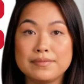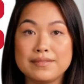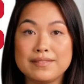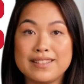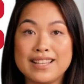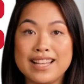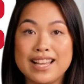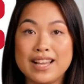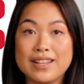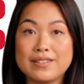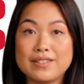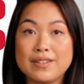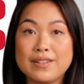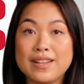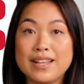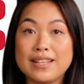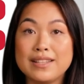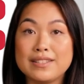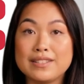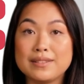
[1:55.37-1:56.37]
The answer
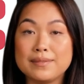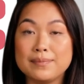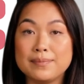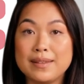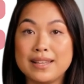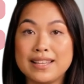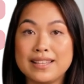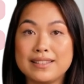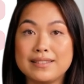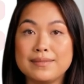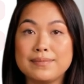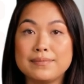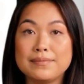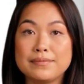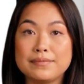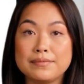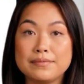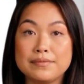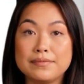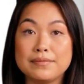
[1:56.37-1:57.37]
is B.
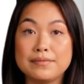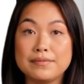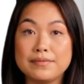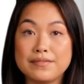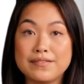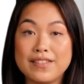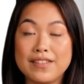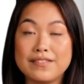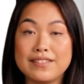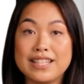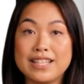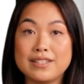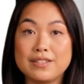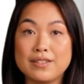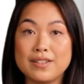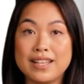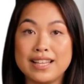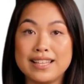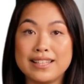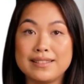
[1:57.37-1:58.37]

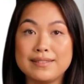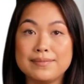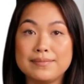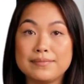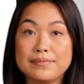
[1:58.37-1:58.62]
53.